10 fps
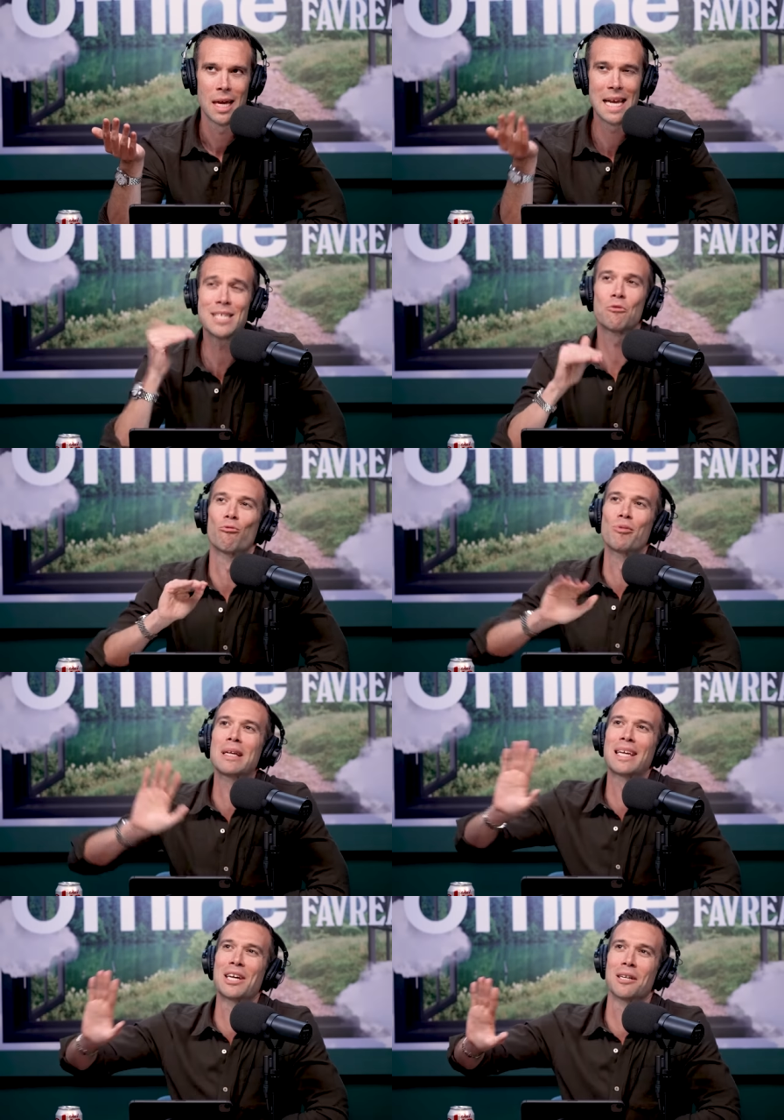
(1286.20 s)
isn't
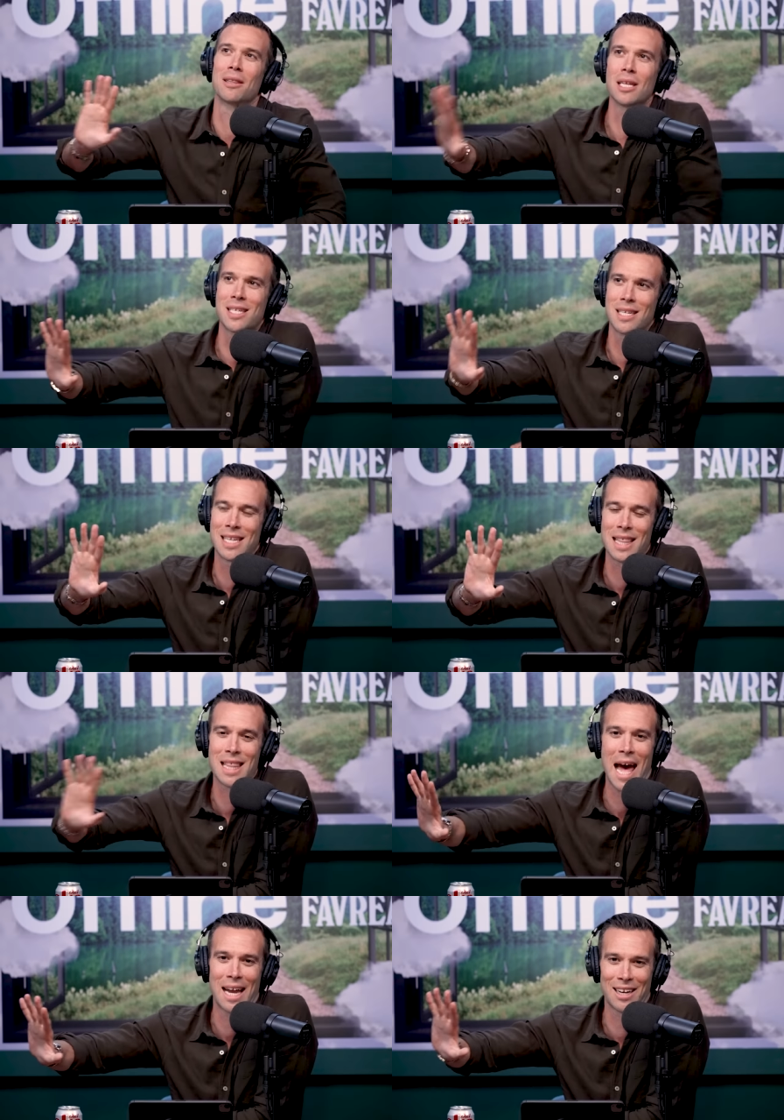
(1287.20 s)
really going to listen to
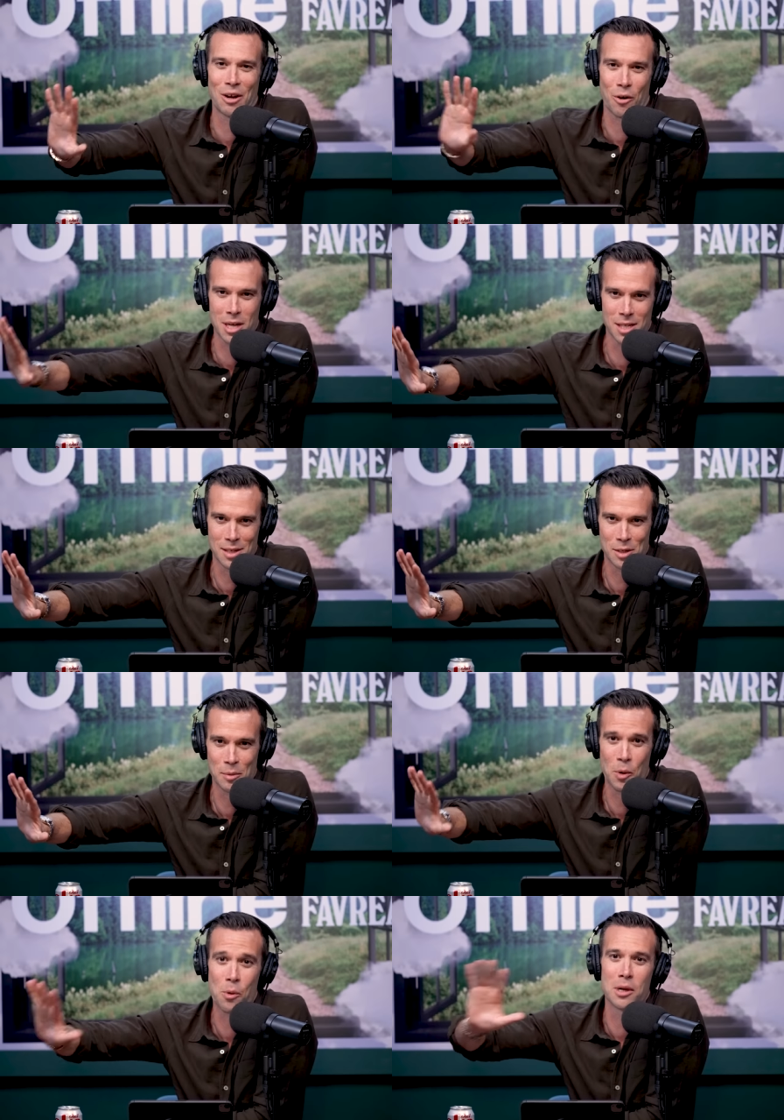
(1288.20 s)
that
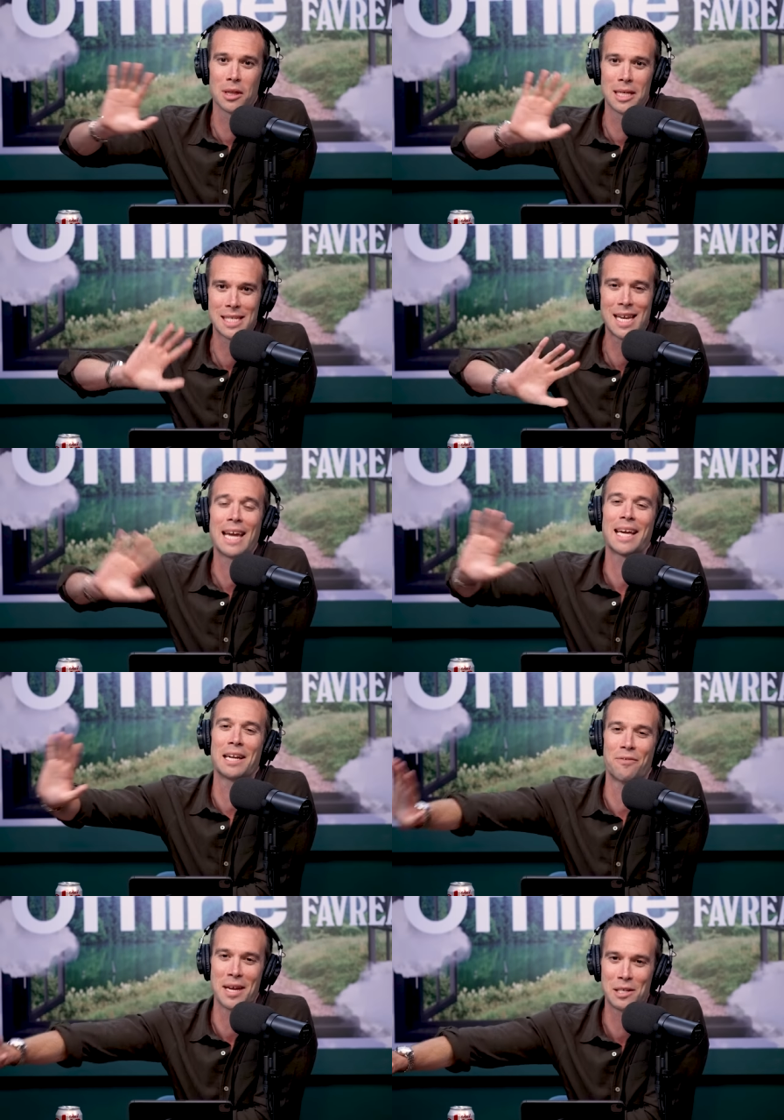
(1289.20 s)
criticism or at least take it
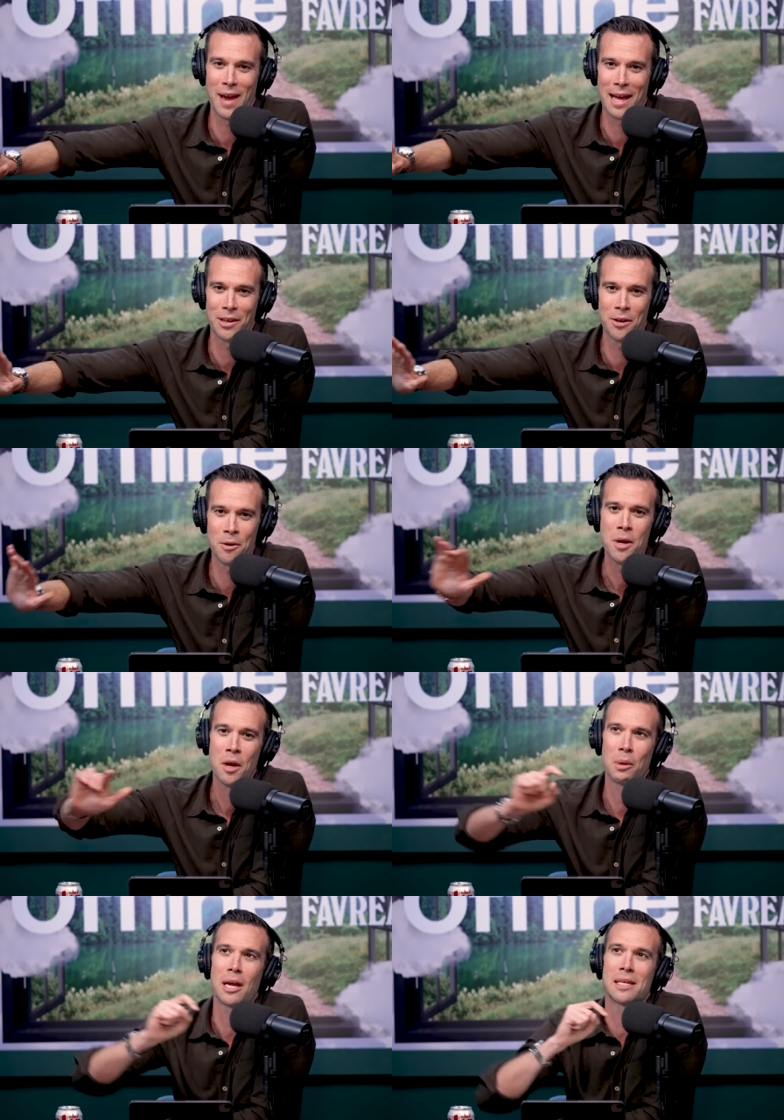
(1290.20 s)
at face value
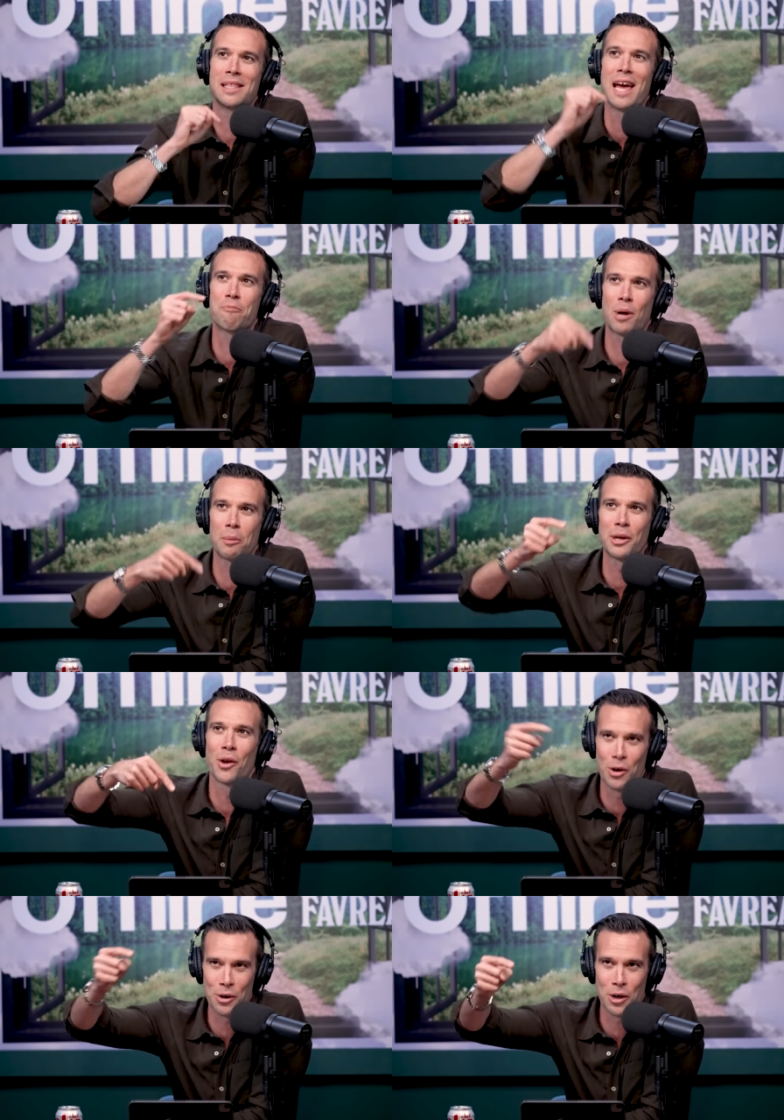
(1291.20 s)
because they've probably
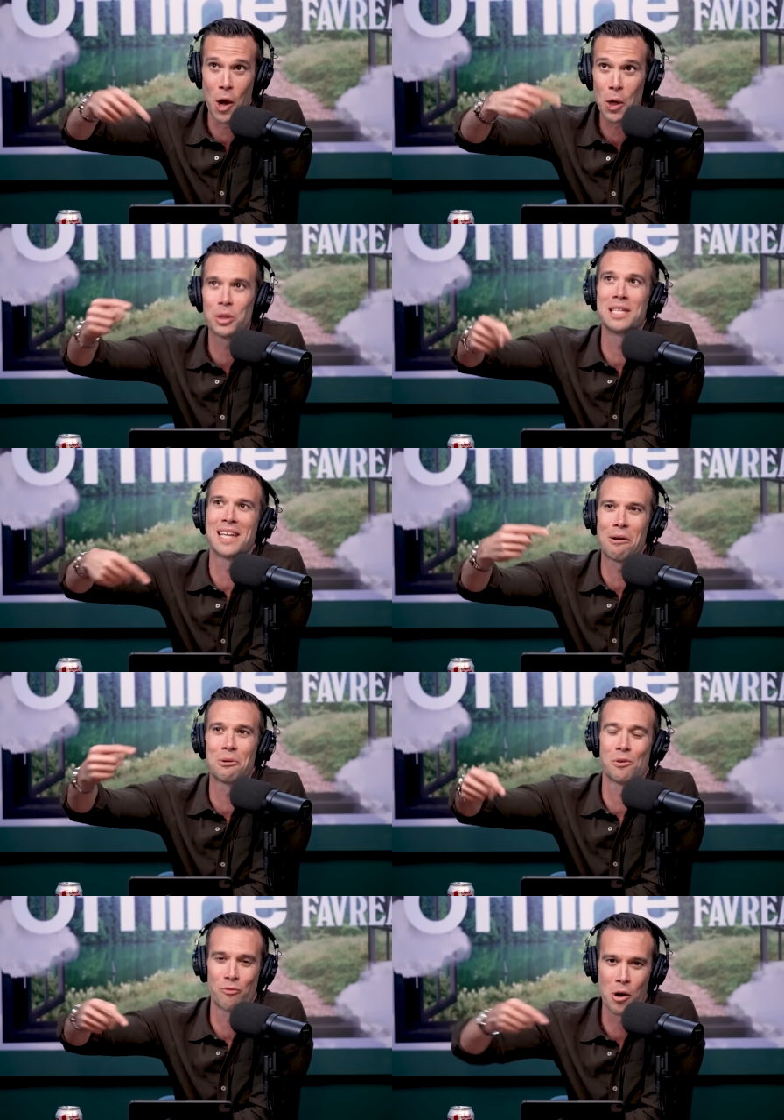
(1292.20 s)
heard all these
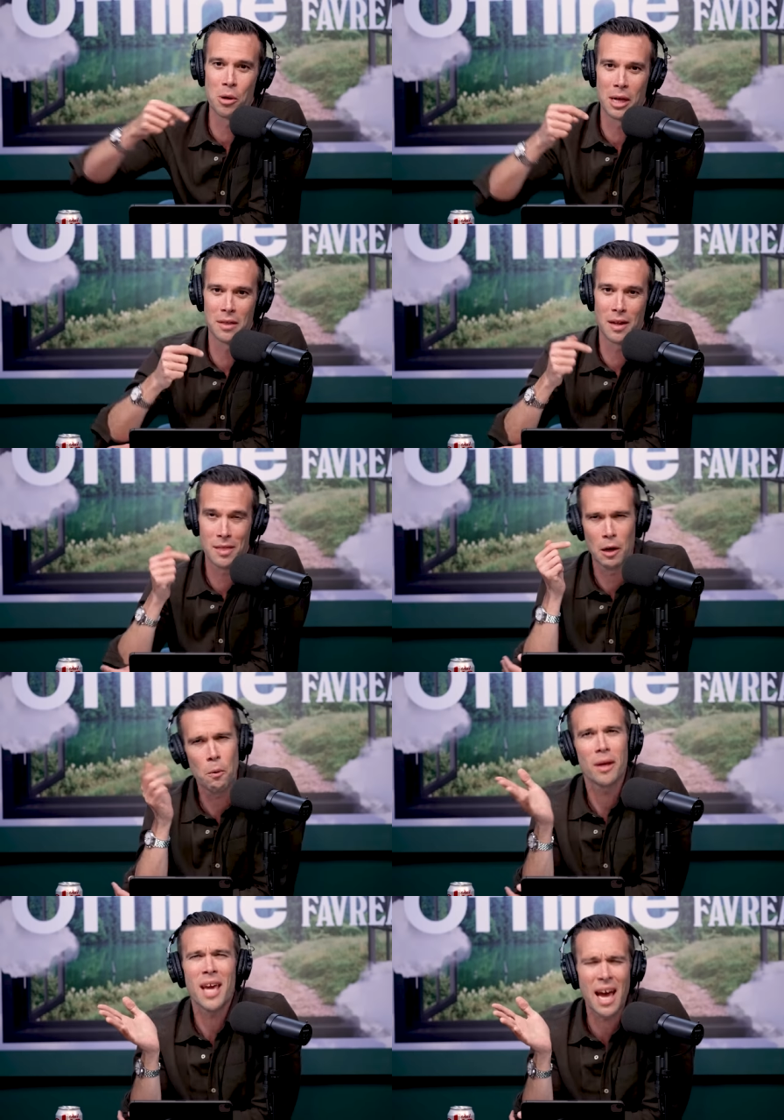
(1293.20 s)
hours of Rogan and they think,
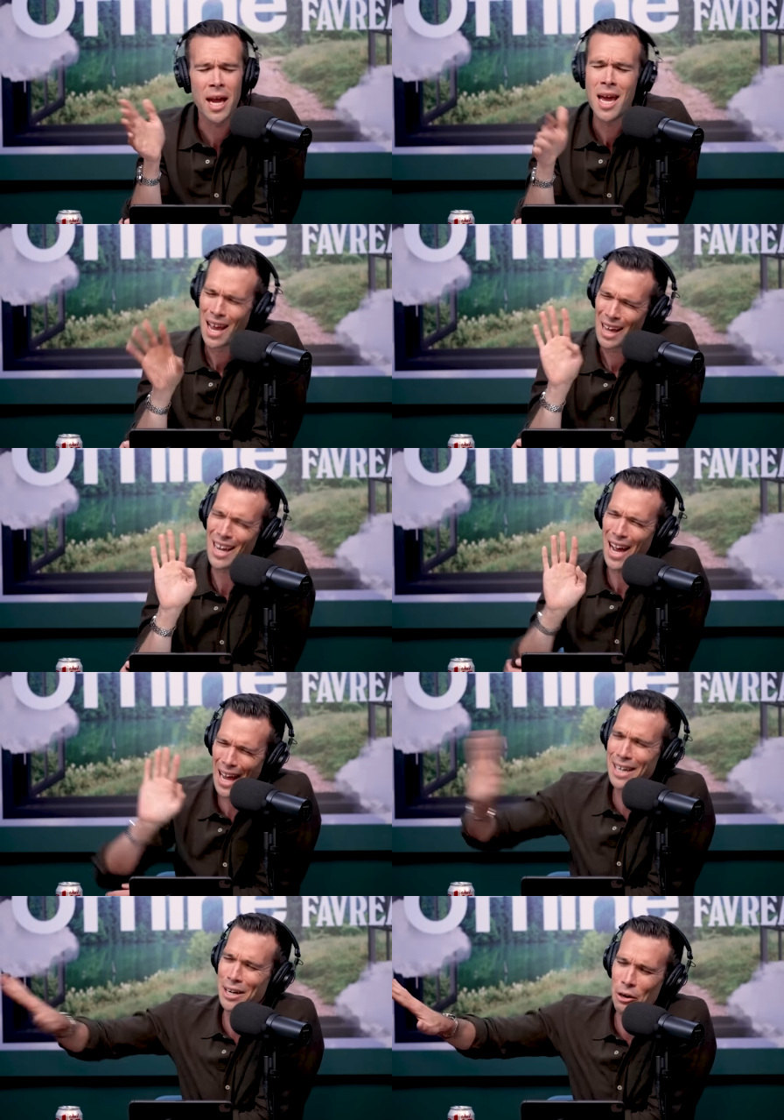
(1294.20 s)
well, yeah,
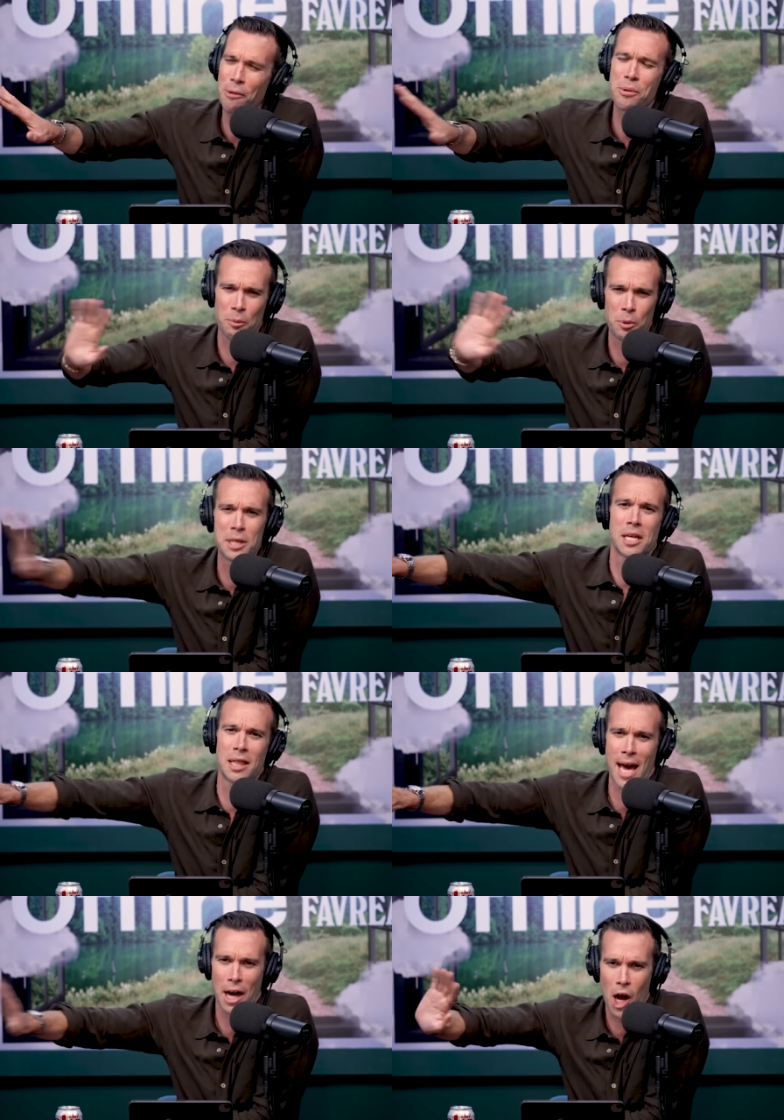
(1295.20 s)
I didn't agree with him when he said
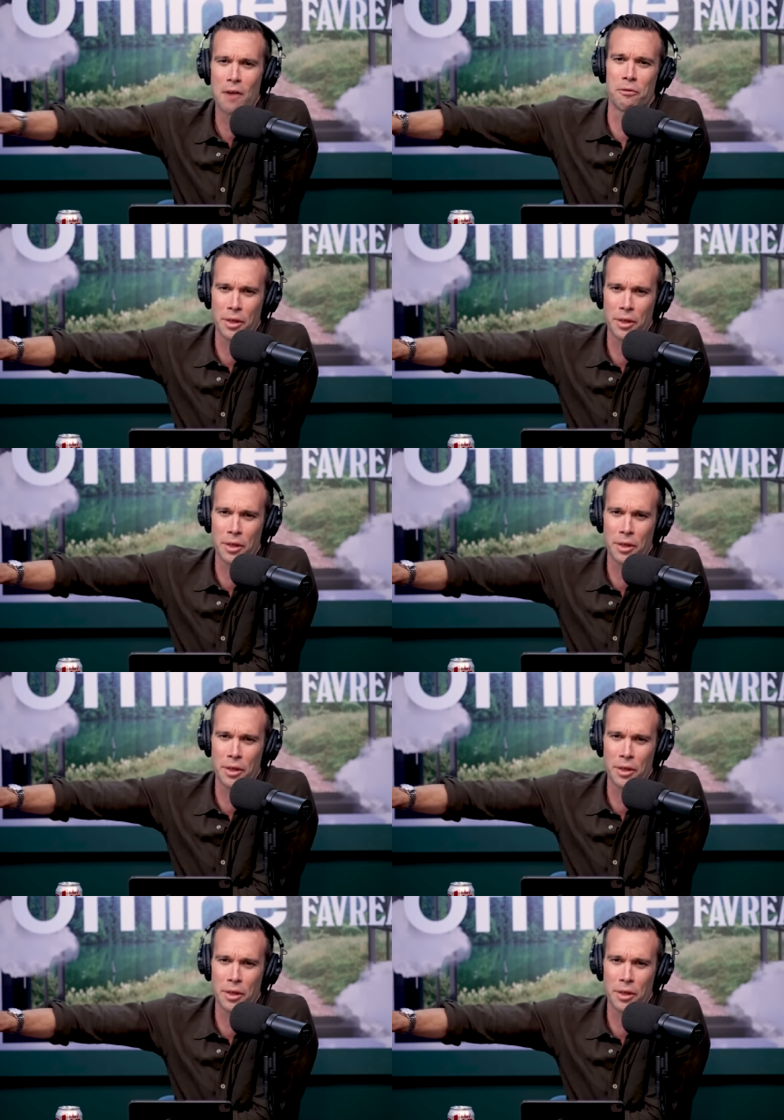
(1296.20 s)
that awful